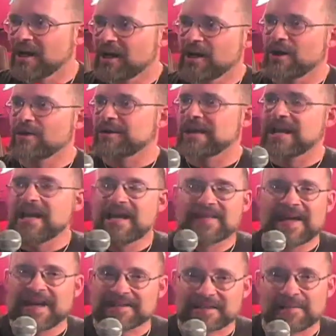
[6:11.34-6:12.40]
Okay,
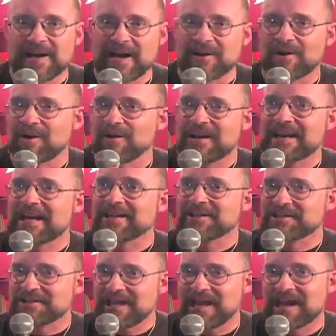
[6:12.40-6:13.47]
and that's about all I got
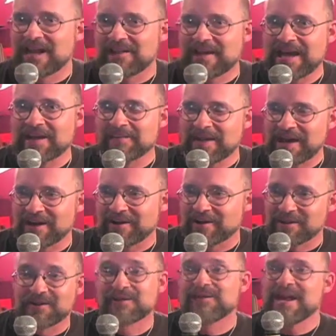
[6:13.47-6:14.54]
to say on that
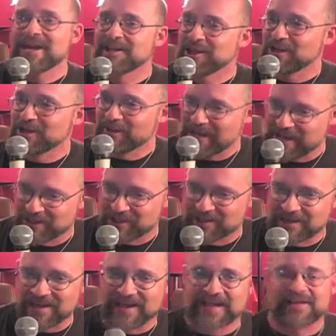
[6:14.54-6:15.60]
matter. Thank you and
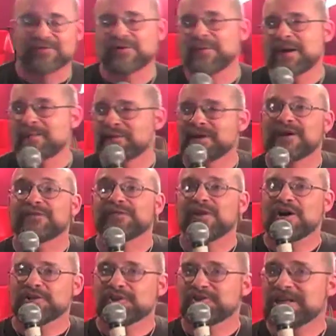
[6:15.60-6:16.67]
good night. Remember to
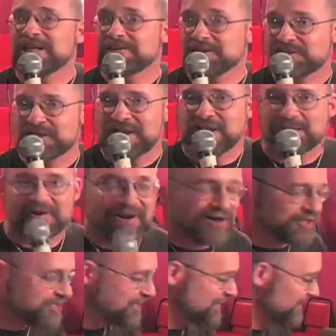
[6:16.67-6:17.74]
floss your teeth and say your
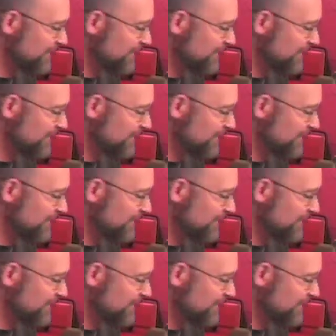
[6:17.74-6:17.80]
prayers.